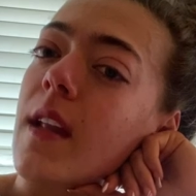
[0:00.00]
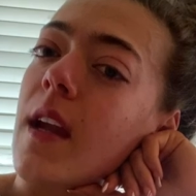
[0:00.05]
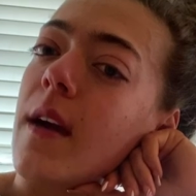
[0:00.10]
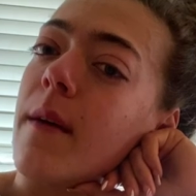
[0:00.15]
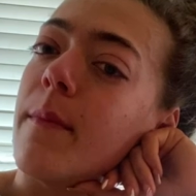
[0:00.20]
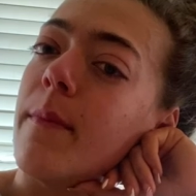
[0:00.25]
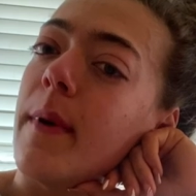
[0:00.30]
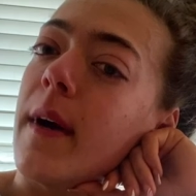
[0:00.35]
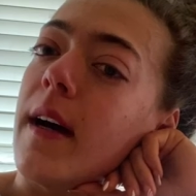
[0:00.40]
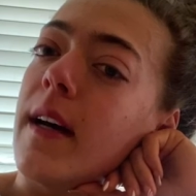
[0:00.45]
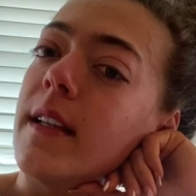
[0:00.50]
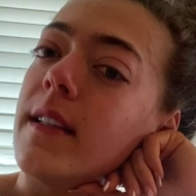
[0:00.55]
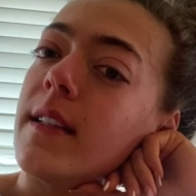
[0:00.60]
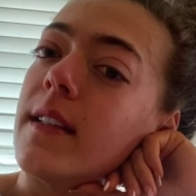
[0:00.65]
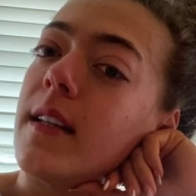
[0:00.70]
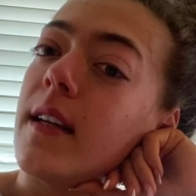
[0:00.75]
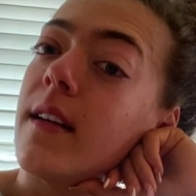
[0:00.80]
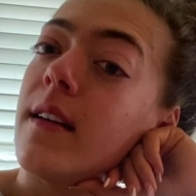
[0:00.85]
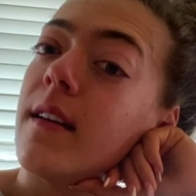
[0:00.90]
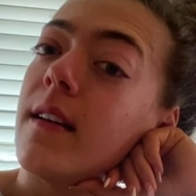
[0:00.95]

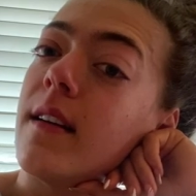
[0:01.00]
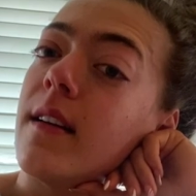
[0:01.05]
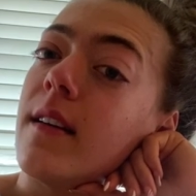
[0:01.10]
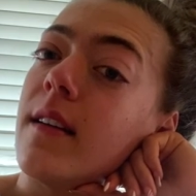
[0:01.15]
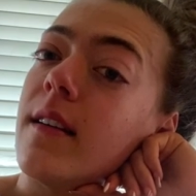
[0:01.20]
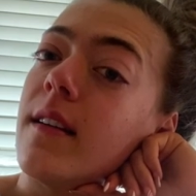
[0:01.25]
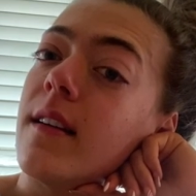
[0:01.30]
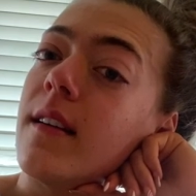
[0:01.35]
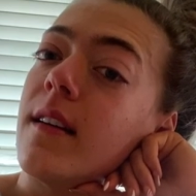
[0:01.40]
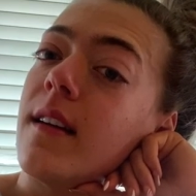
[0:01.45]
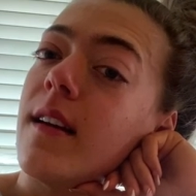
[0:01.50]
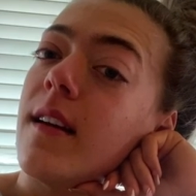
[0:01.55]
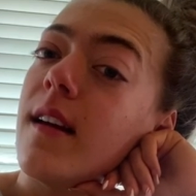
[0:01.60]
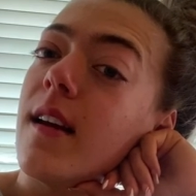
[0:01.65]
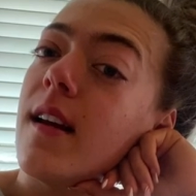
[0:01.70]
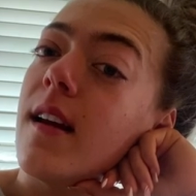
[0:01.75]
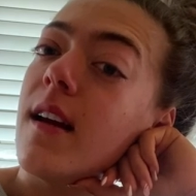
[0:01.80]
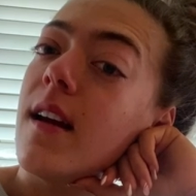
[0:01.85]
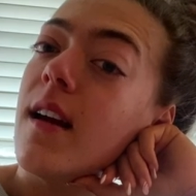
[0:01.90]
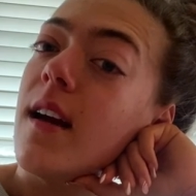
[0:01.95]
but
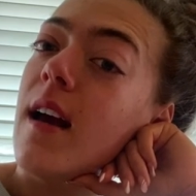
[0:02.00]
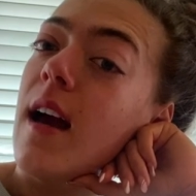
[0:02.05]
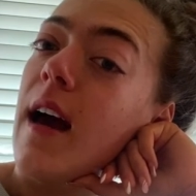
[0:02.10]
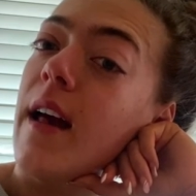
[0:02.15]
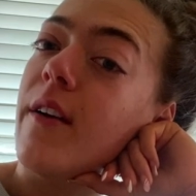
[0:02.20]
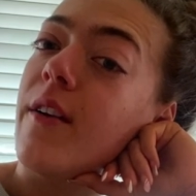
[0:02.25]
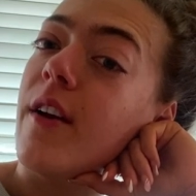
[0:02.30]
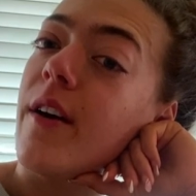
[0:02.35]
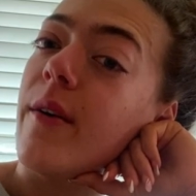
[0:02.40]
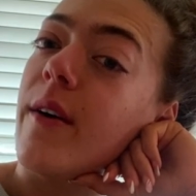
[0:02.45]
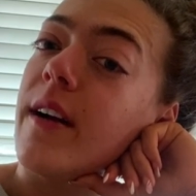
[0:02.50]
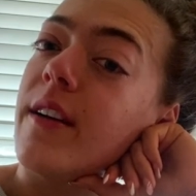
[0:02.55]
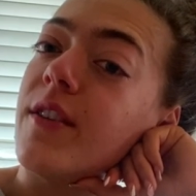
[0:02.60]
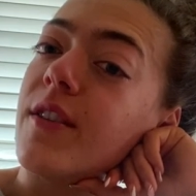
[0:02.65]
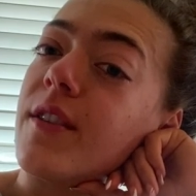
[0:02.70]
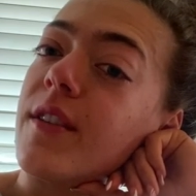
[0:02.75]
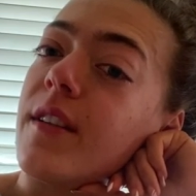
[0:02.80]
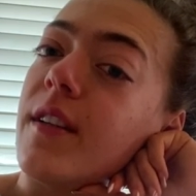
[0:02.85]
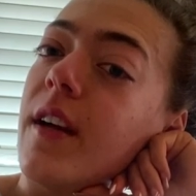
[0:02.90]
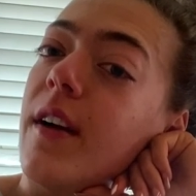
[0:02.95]
I don't know. I
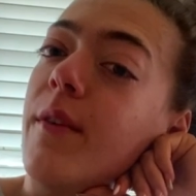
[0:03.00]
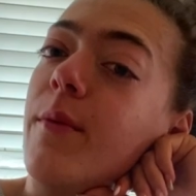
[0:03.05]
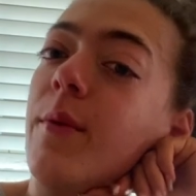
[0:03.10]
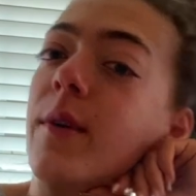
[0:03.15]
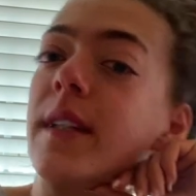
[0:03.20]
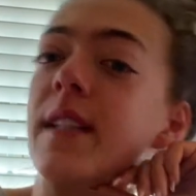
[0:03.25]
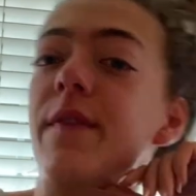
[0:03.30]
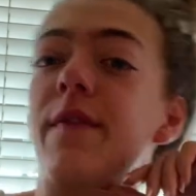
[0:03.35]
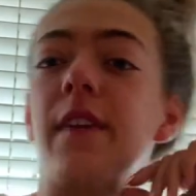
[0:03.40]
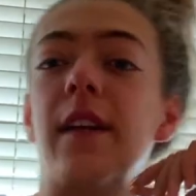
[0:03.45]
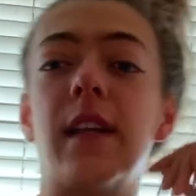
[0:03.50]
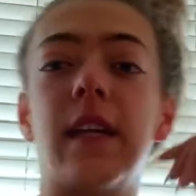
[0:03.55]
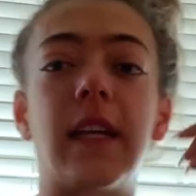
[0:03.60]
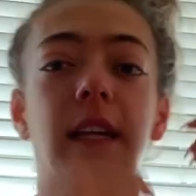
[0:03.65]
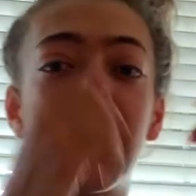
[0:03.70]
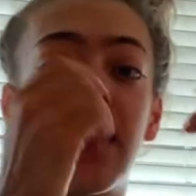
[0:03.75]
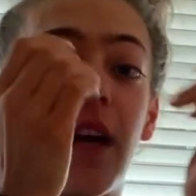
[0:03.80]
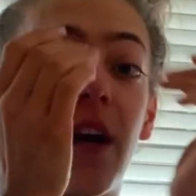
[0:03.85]
just was feeling